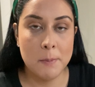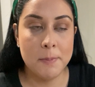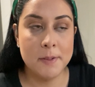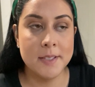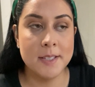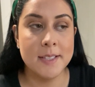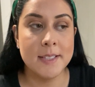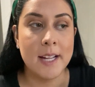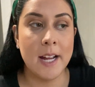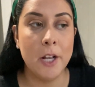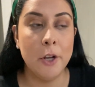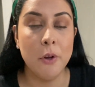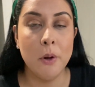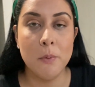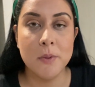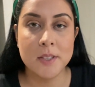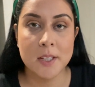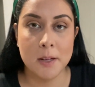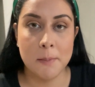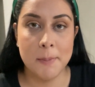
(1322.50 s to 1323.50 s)
But since I knew I
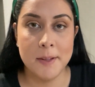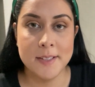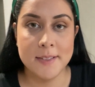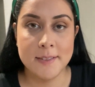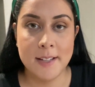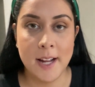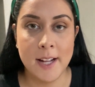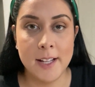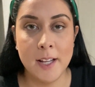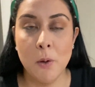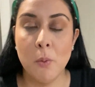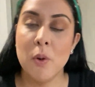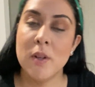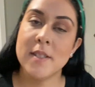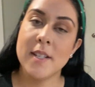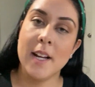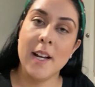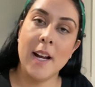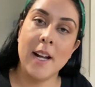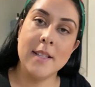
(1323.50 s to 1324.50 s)
was going to be standing once
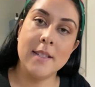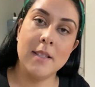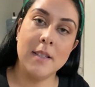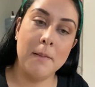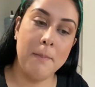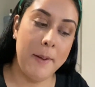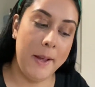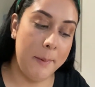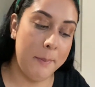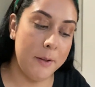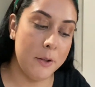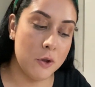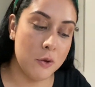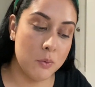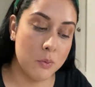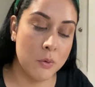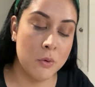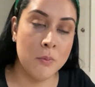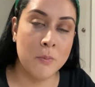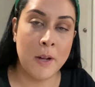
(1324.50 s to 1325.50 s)
I got to the baby's
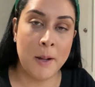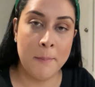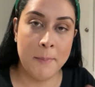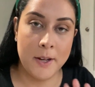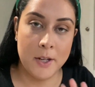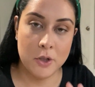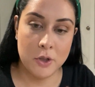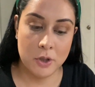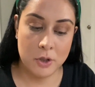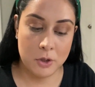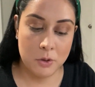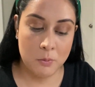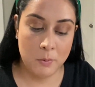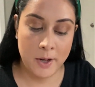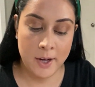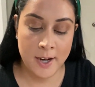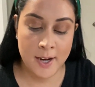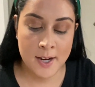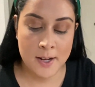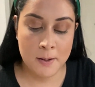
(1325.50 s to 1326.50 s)
room, I made sure to
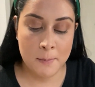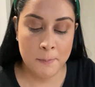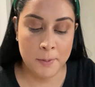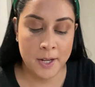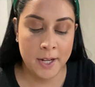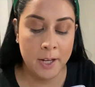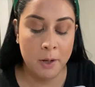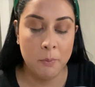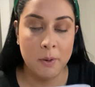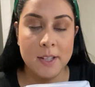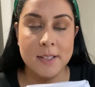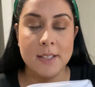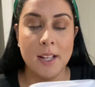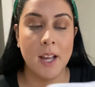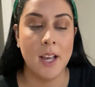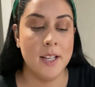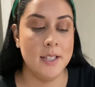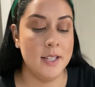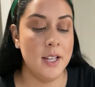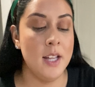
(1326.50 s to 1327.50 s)
wear it. But anyways, like
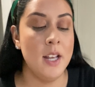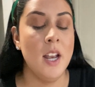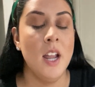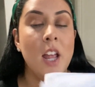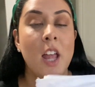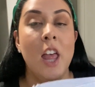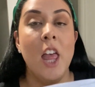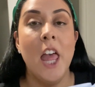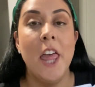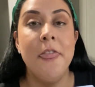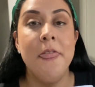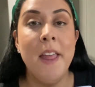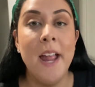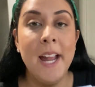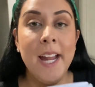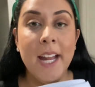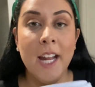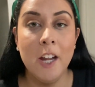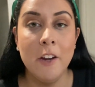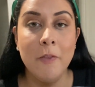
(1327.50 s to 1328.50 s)
I said,
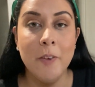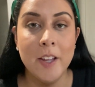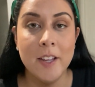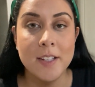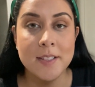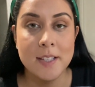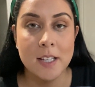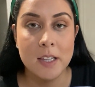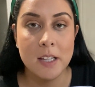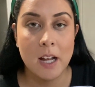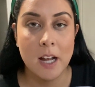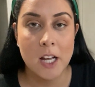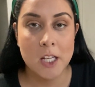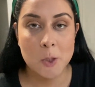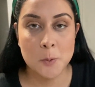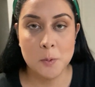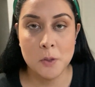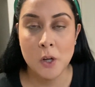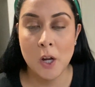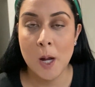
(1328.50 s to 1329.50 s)
they gave me this at the
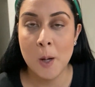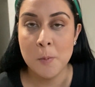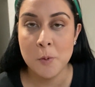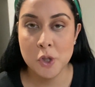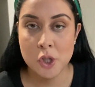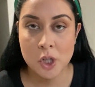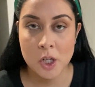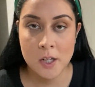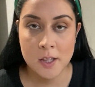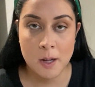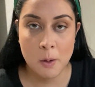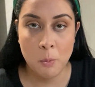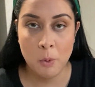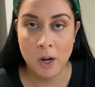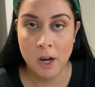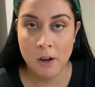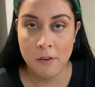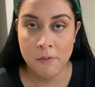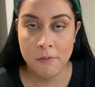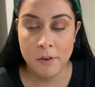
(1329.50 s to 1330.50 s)
hospital. I'm sure that
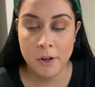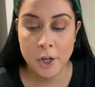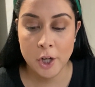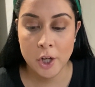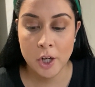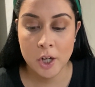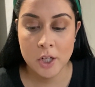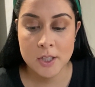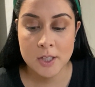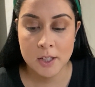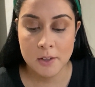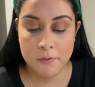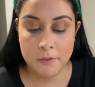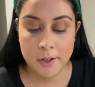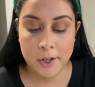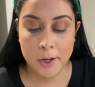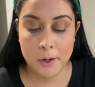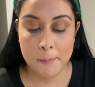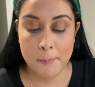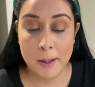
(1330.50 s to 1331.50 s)
wherever you're
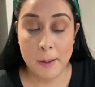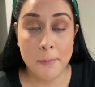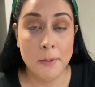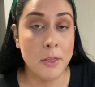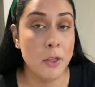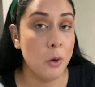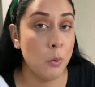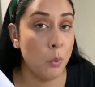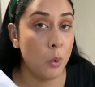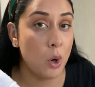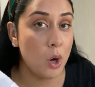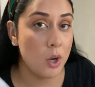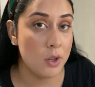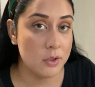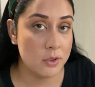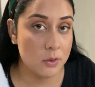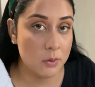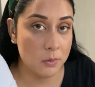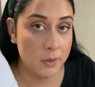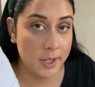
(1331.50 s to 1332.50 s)
delivering your baby, they will
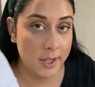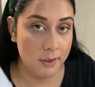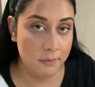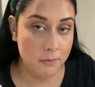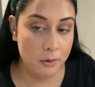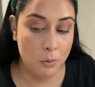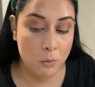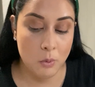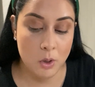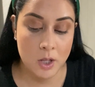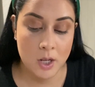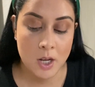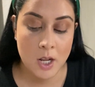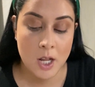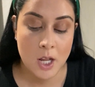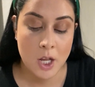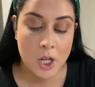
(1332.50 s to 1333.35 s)
also give you one.